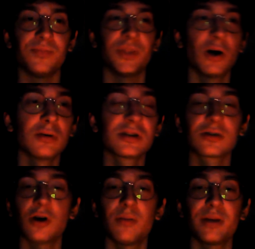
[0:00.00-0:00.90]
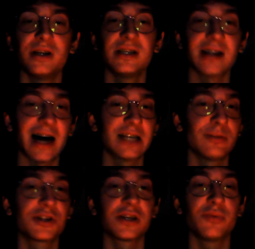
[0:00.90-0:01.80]
those companies as
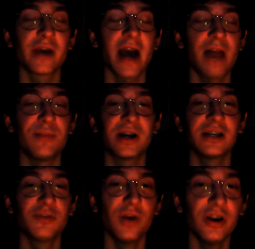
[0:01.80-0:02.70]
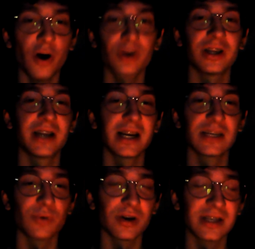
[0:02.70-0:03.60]
much as we can, because we know that there
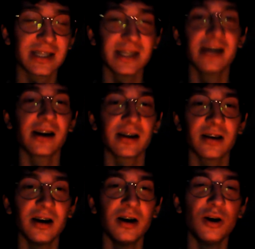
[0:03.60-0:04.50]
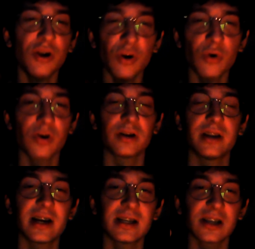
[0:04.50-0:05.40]
is one secret lure,
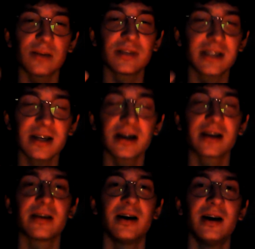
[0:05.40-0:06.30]
there is some secret